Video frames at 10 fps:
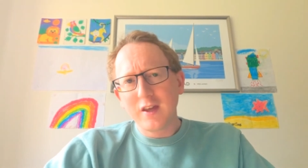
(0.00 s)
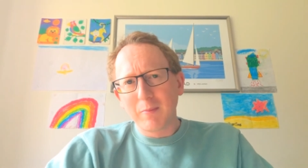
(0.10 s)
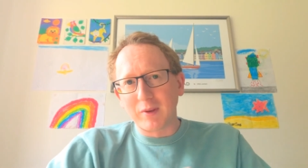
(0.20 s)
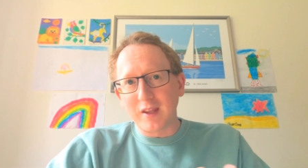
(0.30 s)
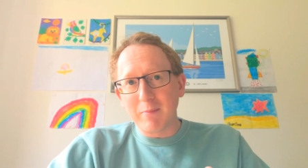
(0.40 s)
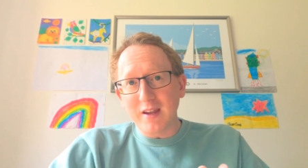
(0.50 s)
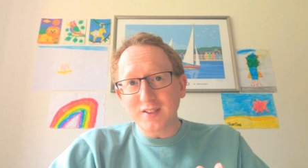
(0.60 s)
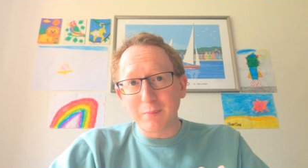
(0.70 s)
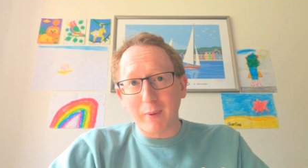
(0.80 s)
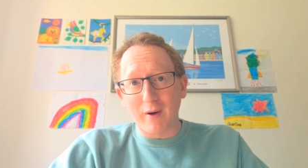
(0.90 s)
But the
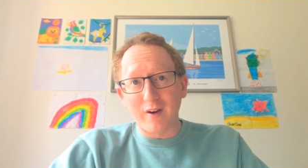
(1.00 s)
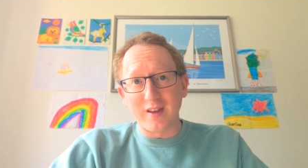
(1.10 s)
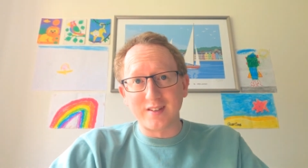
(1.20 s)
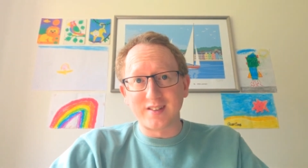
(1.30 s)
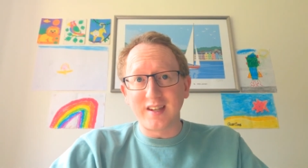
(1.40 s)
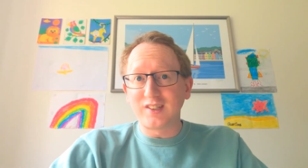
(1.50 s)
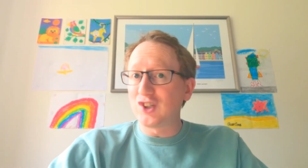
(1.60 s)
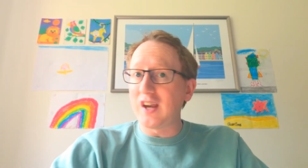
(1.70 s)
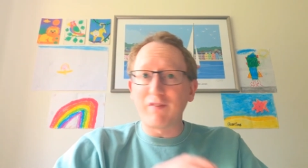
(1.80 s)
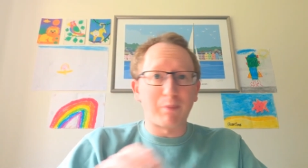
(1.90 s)
amazing part is, these
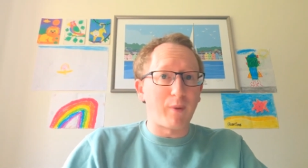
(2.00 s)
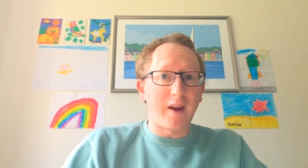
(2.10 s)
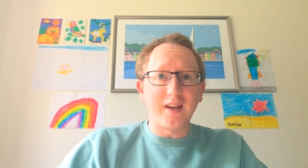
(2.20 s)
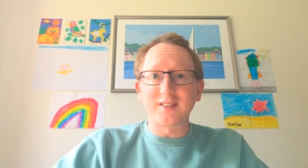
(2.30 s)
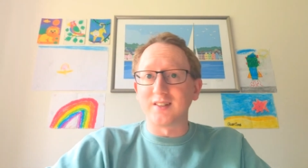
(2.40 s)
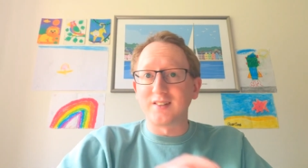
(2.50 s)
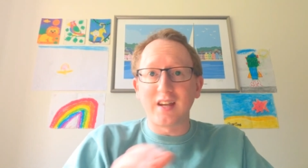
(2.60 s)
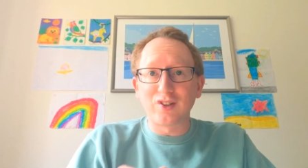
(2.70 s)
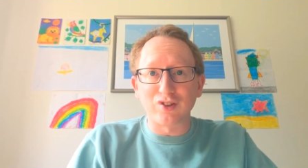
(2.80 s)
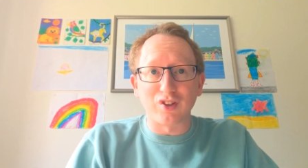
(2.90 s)
chief priests and
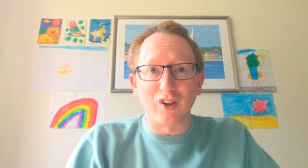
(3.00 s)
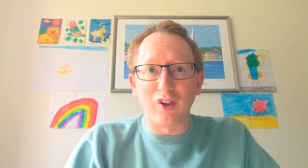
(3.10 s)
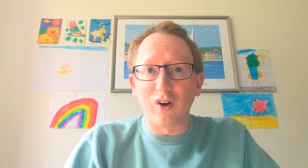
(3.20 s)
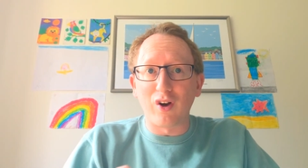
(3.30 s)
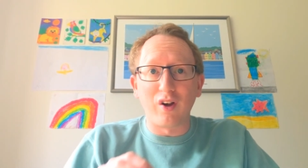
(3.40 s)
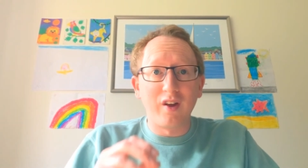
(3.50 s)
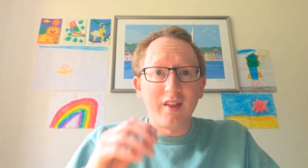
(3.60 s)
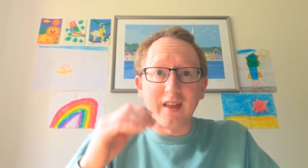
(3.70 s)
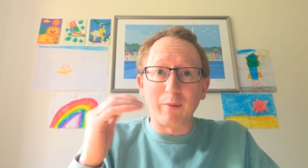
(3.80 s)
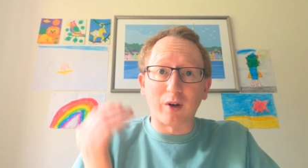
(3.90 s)
teachers of the law,
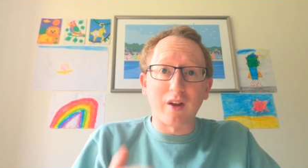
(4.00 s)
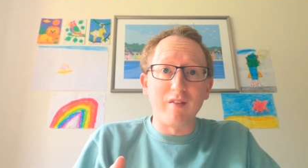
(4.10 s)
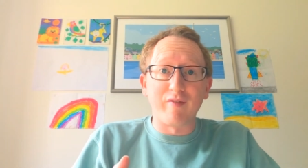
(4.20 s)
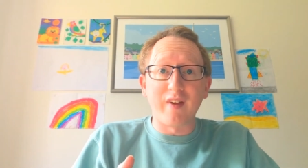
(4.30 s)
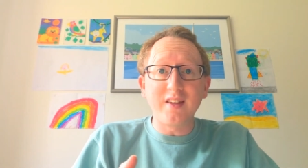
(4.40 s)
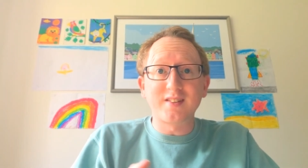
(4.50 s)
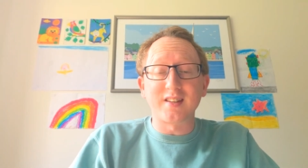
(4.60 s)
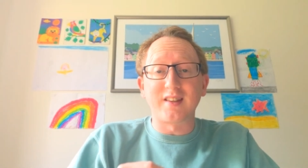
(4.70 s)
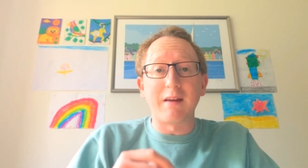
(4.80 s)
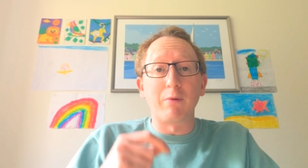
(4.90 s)
they were convinced
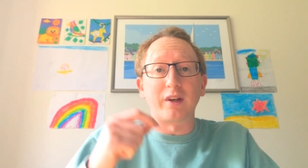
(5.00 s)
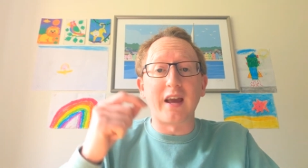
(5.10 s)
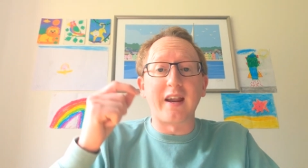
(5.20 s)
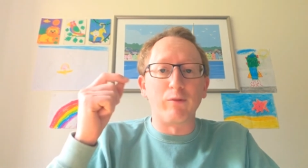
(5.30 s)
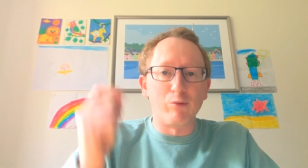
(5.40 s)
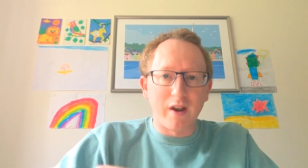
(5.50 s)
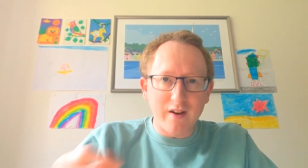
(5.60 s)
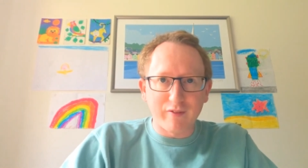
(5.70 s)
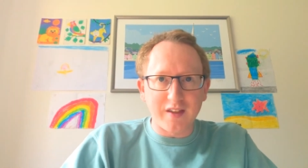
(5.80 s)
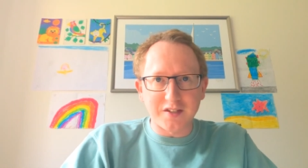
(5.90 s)
that they were getting rid
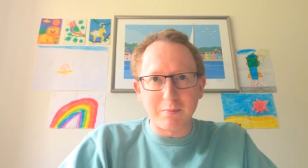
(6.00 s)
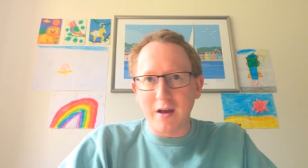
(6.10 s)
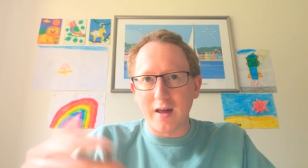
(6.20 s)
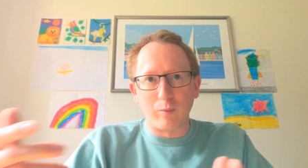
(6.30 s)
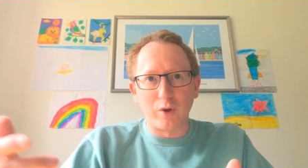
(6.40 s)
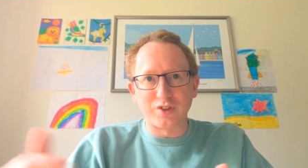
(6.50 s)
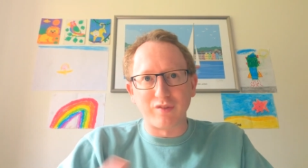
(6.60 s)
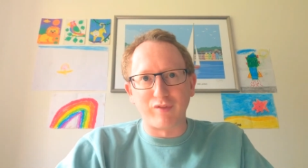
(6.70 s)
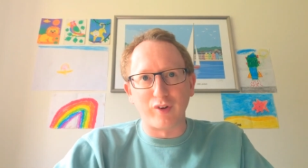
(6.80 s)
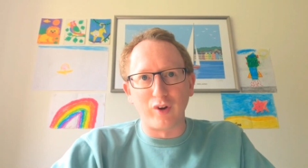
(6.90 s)
of this man once
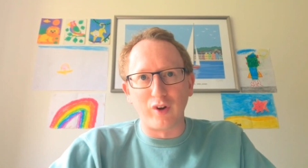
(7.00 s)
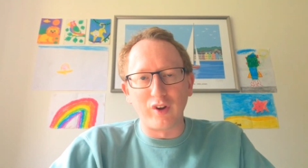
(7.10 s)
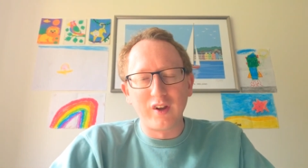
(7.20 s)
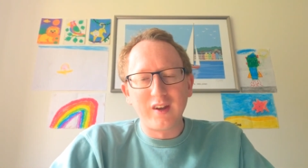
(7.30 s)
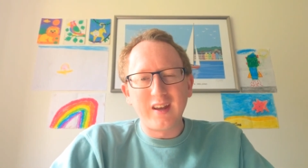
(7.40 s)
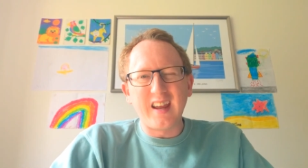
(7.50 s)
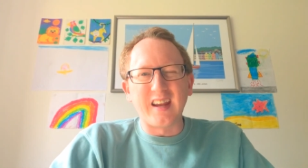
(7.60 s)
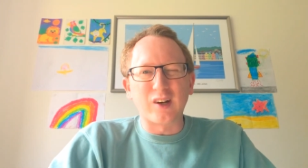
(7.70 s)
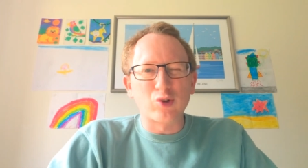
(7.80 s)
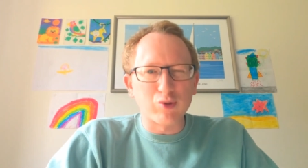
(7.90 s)
and for all.
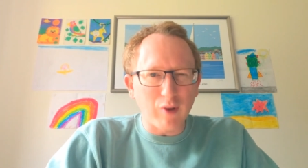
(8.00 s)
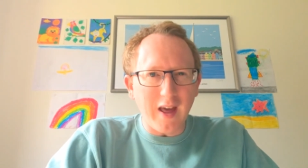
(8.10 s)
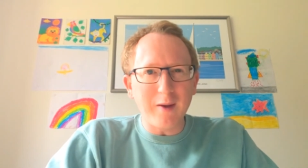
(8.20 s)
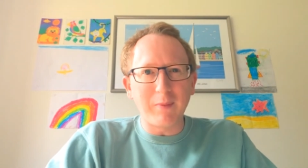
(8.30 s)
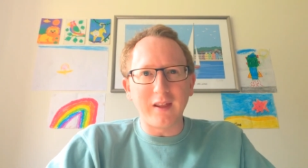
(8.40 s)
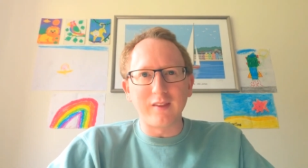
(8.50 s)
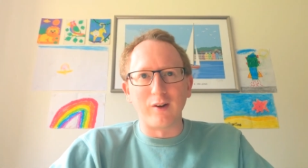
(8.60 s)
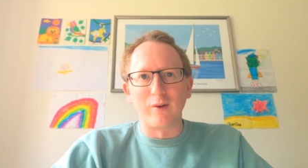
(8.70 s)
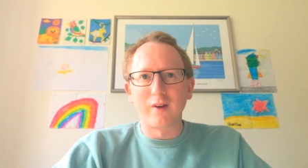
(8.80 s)
Incredibly, though,